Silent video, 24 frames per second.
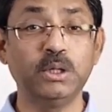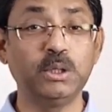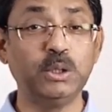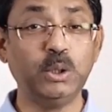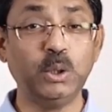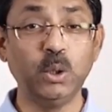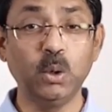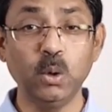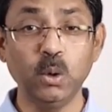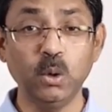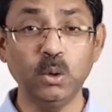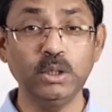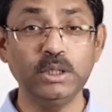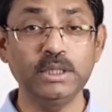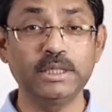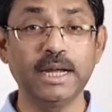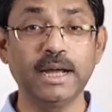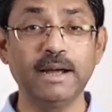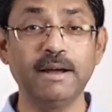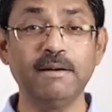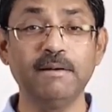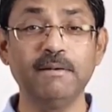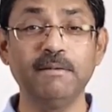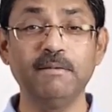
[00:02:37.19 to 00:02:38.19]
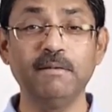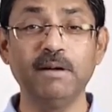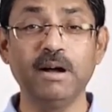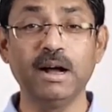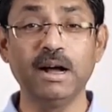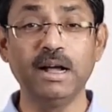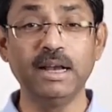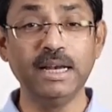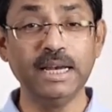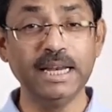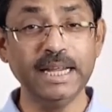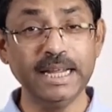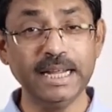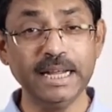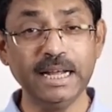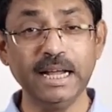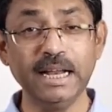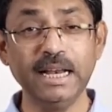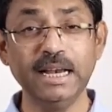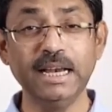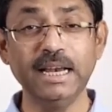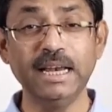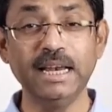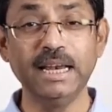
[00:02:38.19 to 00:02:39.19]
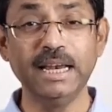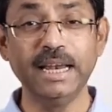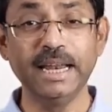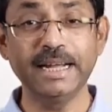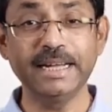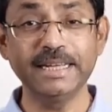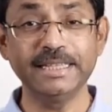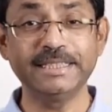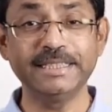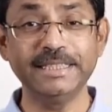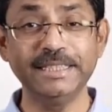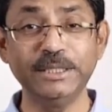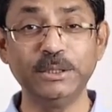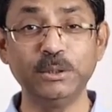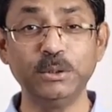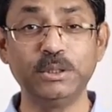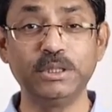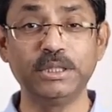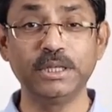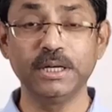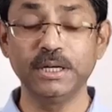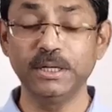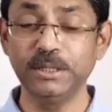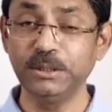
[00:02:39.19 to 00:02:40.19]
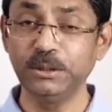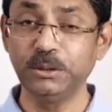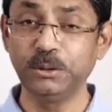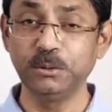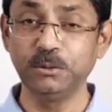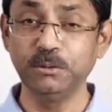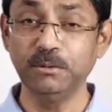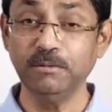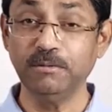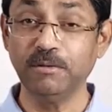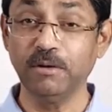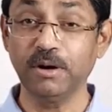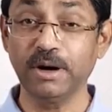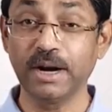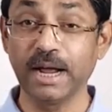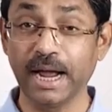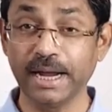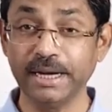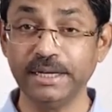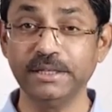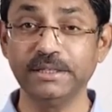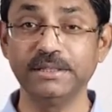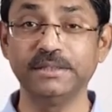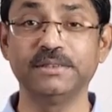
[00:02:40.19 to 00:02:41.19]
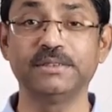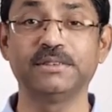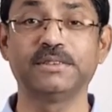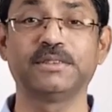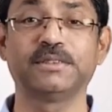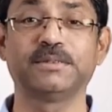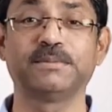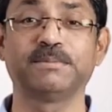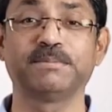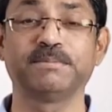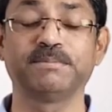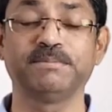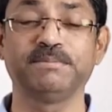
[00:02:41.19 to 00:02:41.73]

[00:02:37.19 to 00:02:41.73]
don't have a legal legacy to turn to for guidance.